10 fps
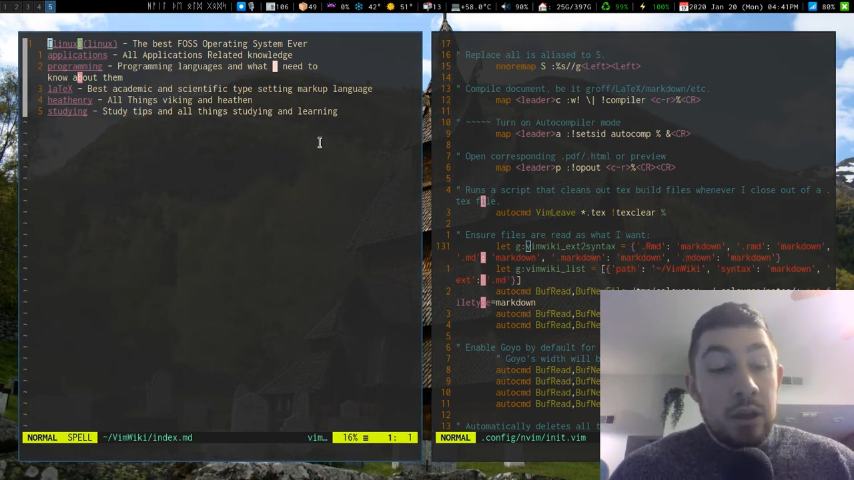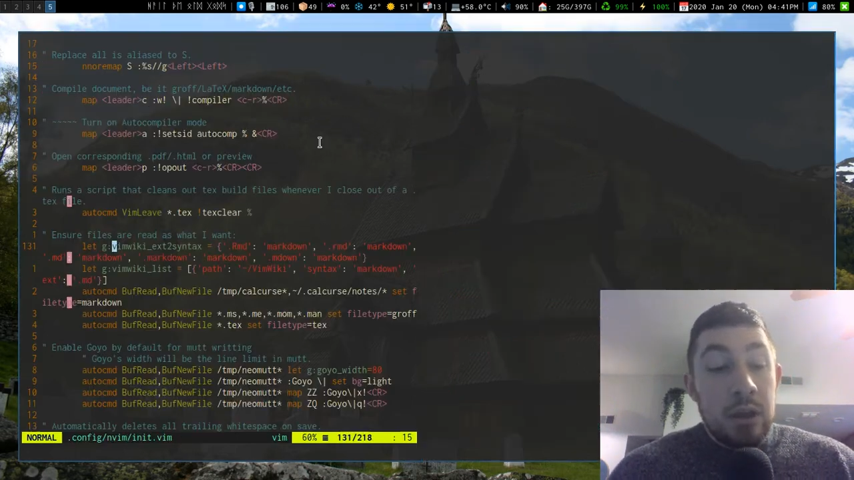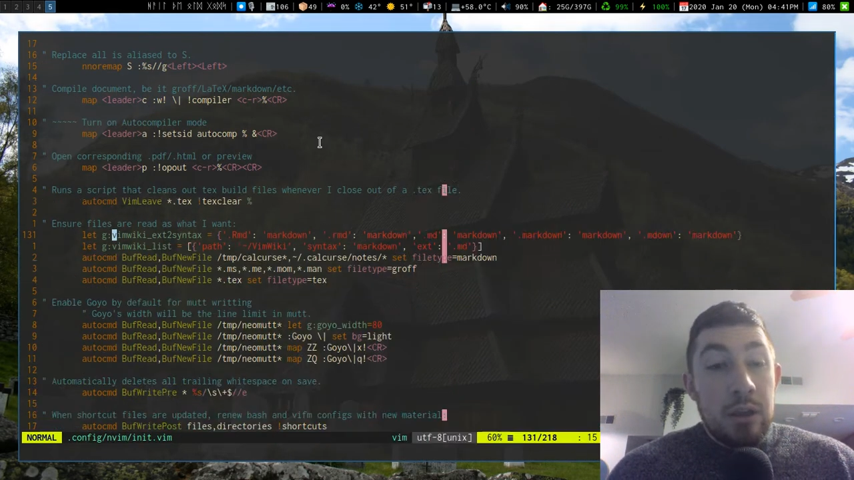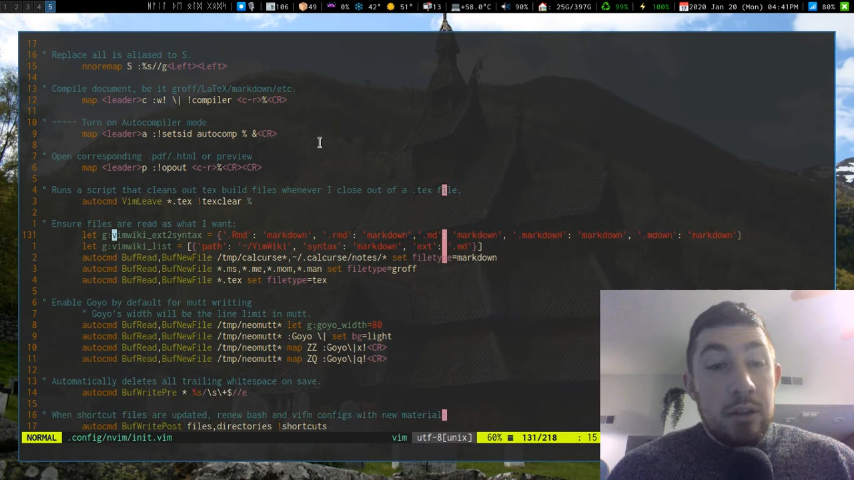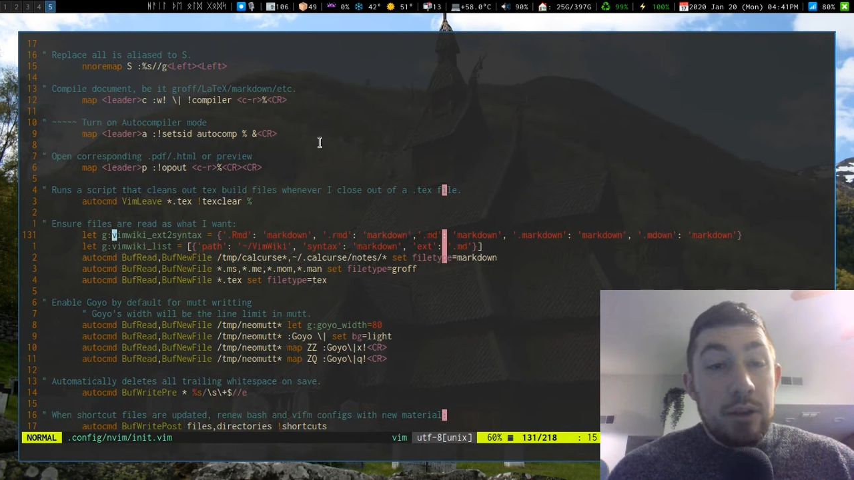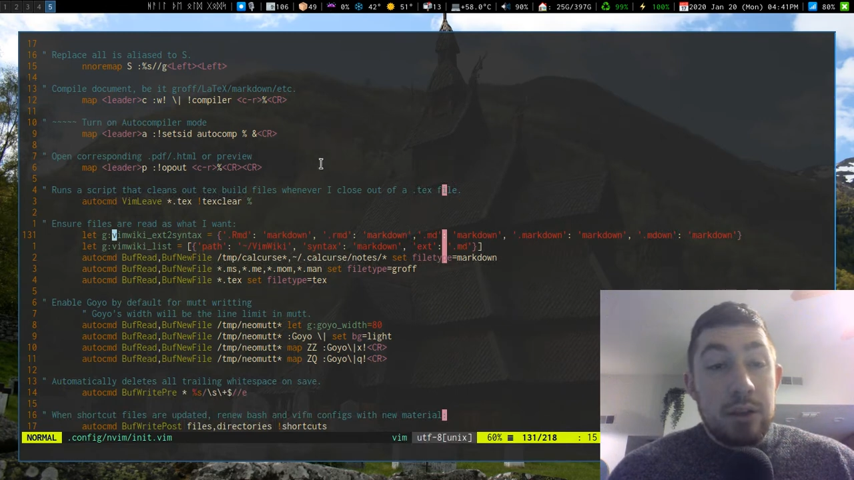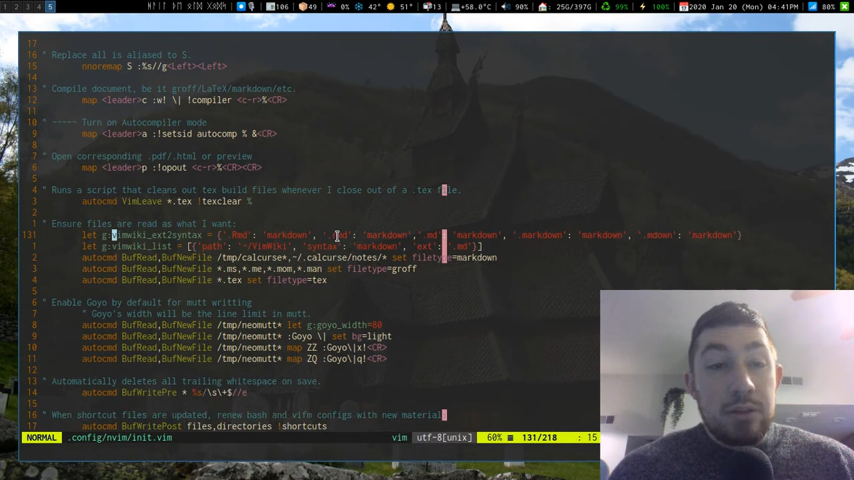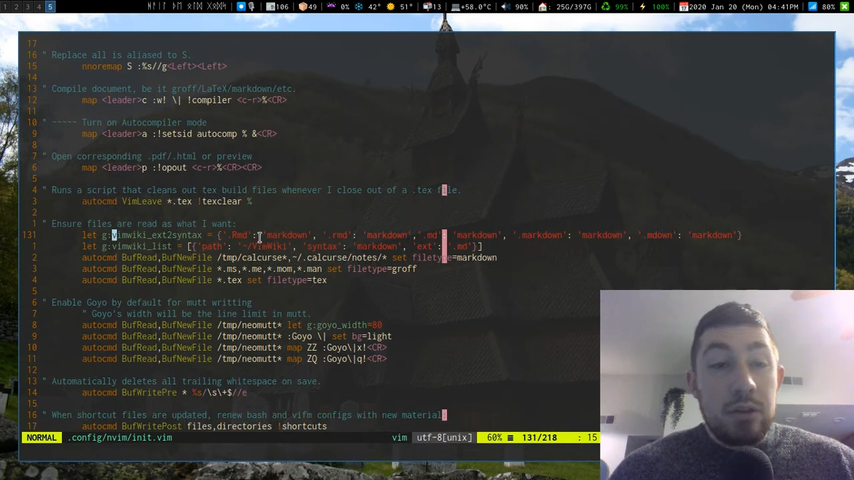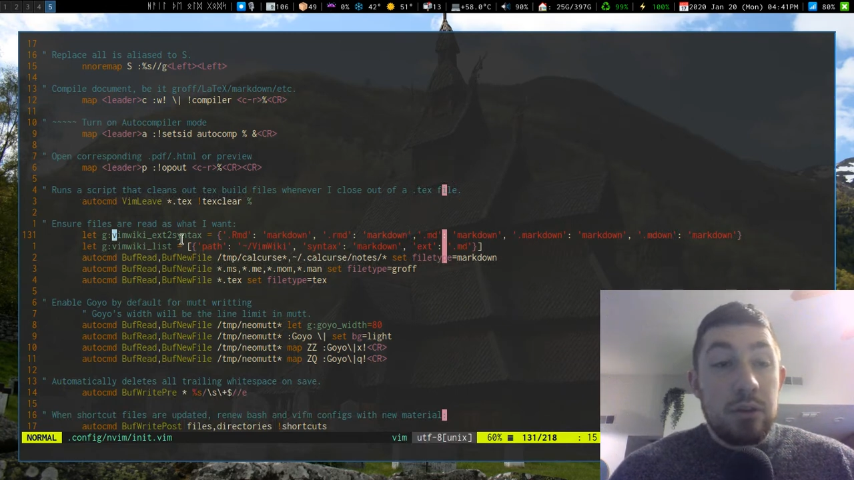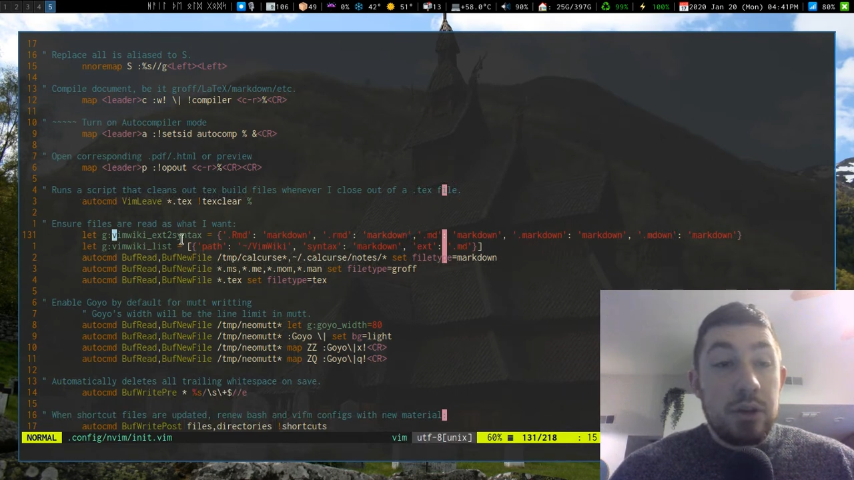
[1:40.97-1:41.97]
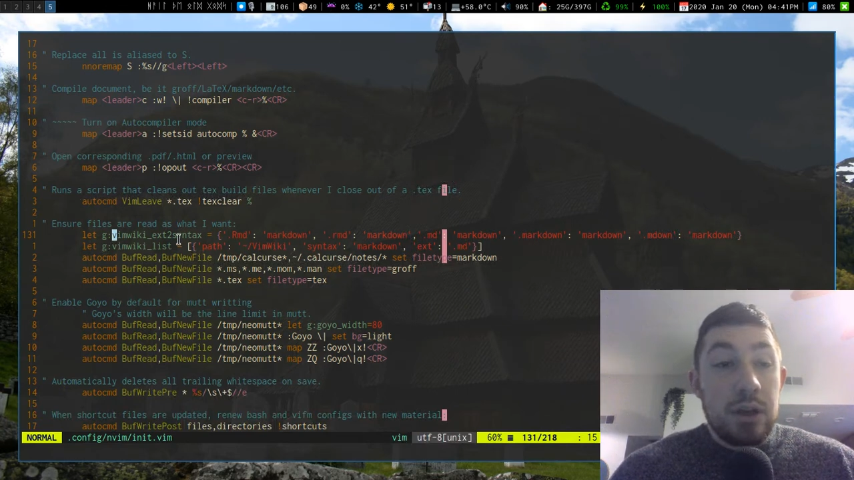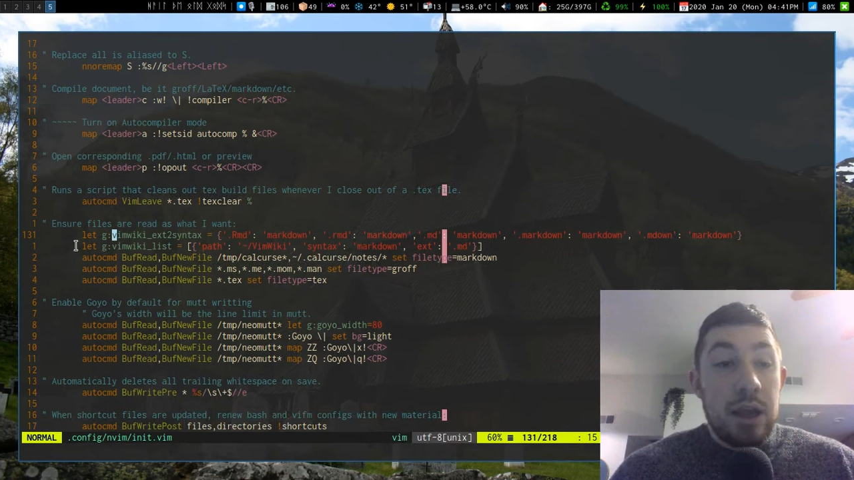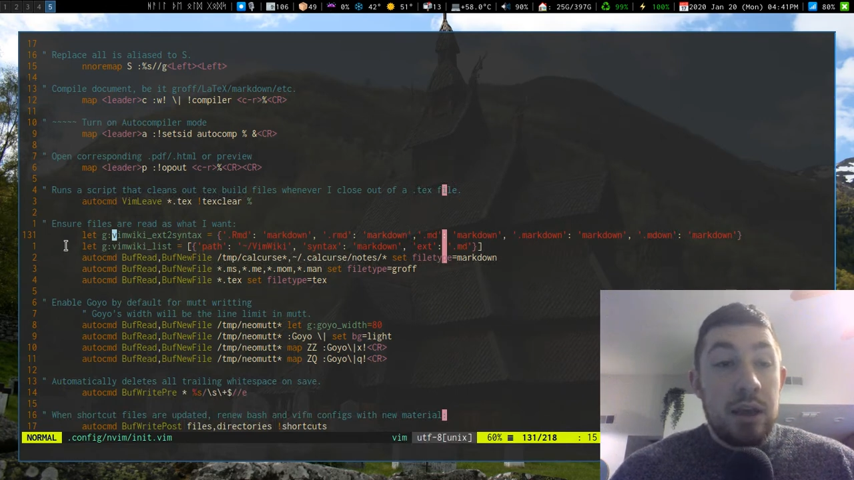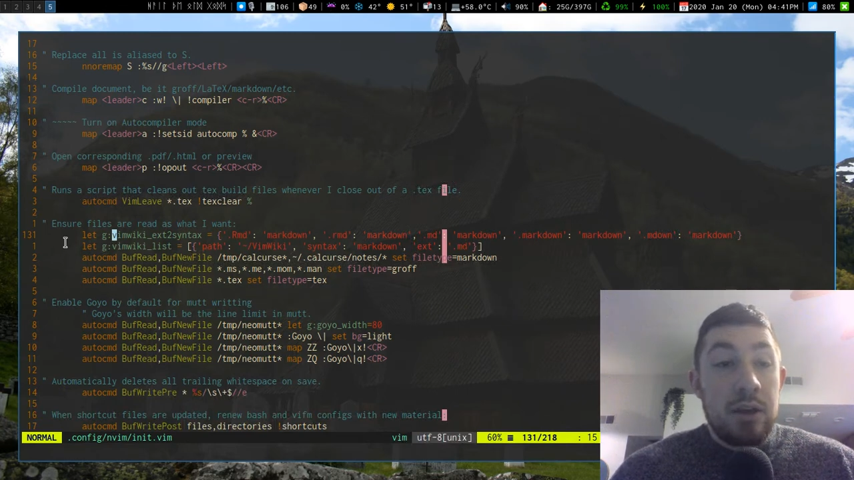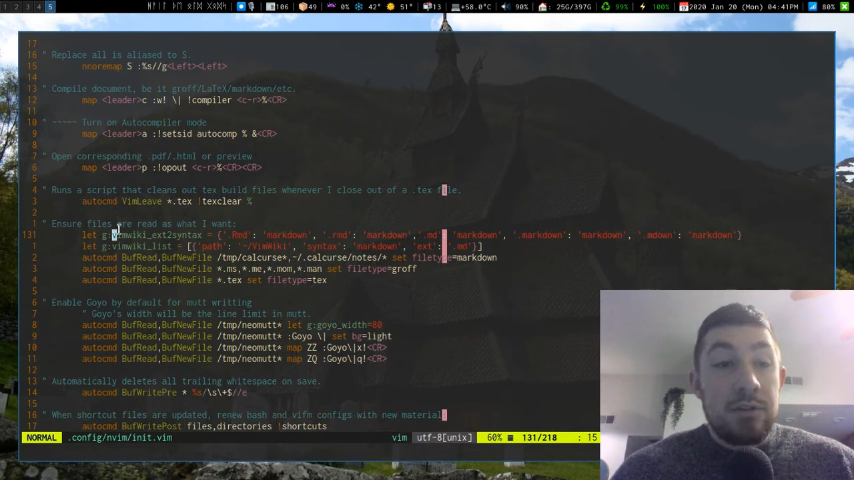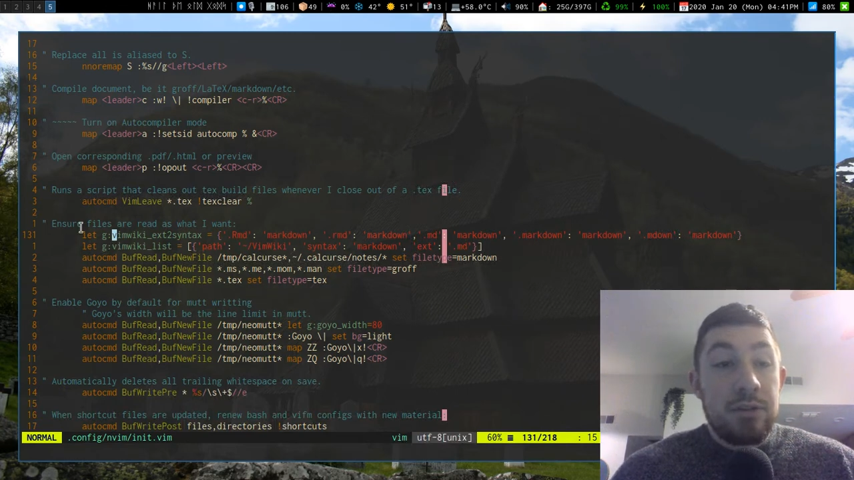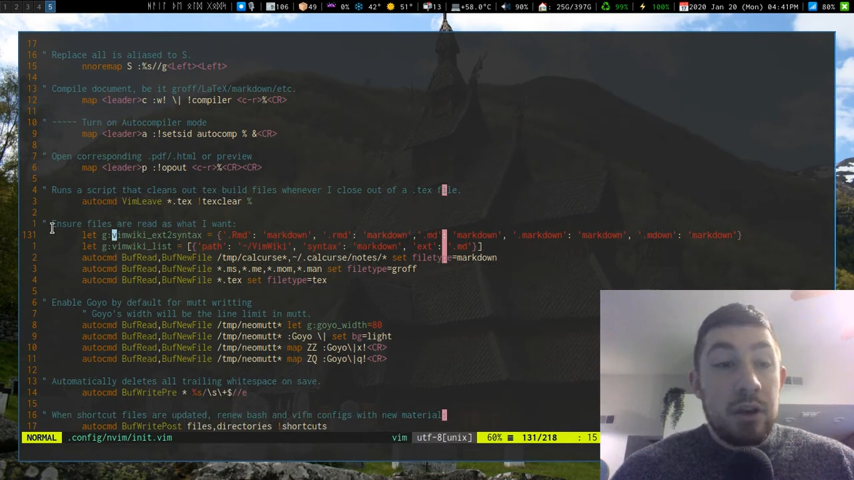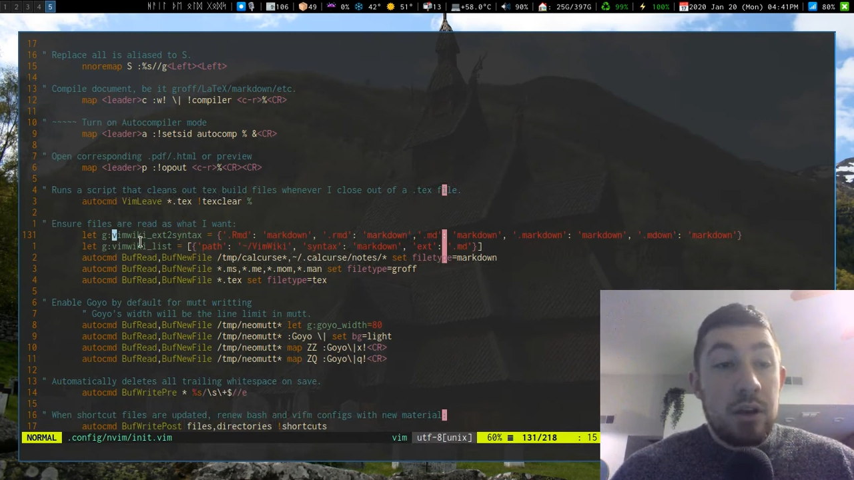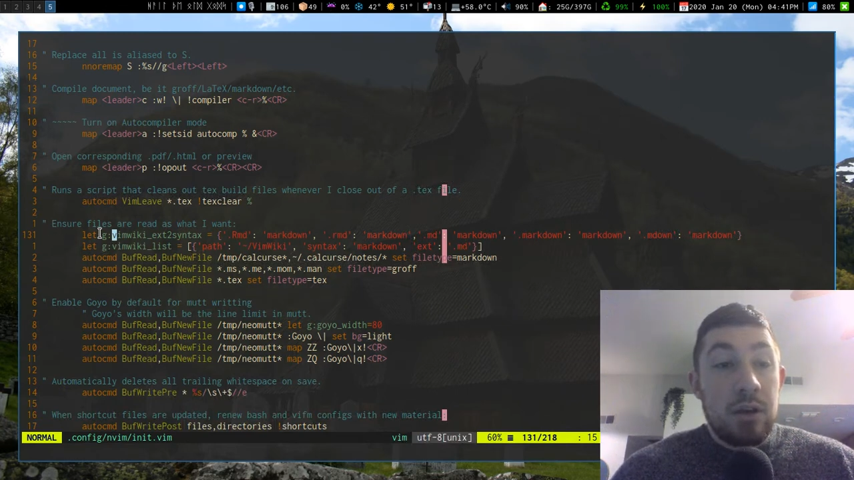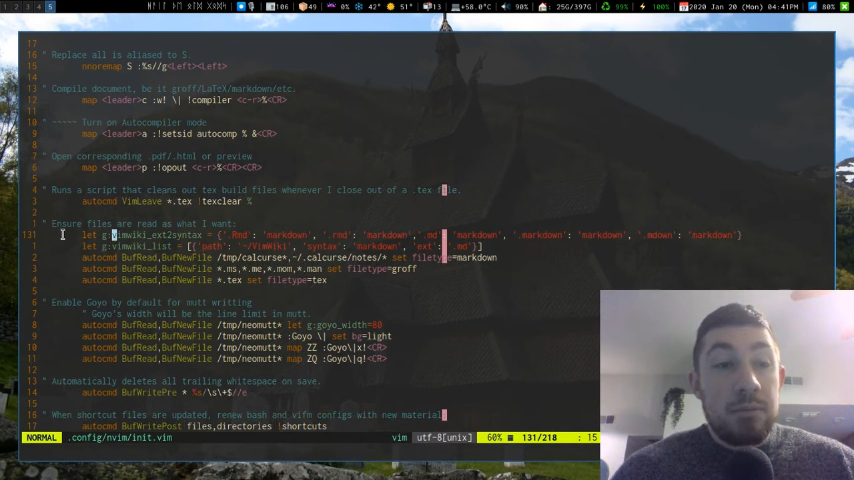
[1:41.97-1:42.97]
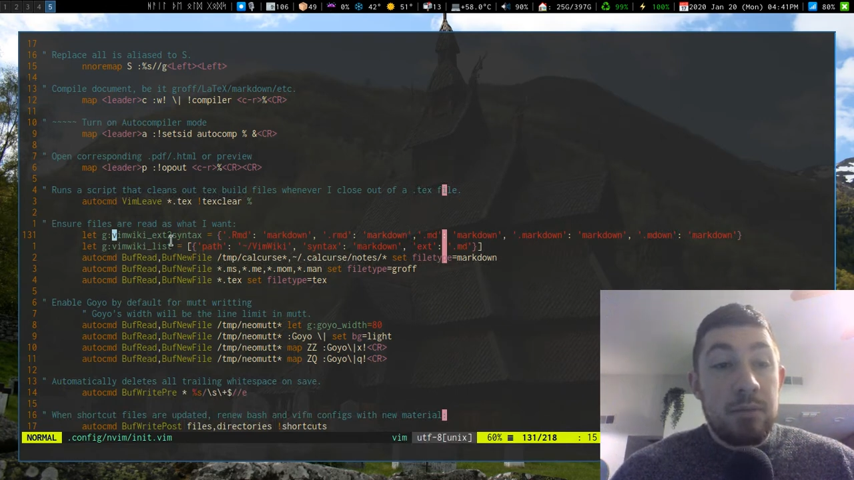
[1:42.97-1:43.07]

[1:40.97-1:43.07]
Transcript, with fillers: that you can have um,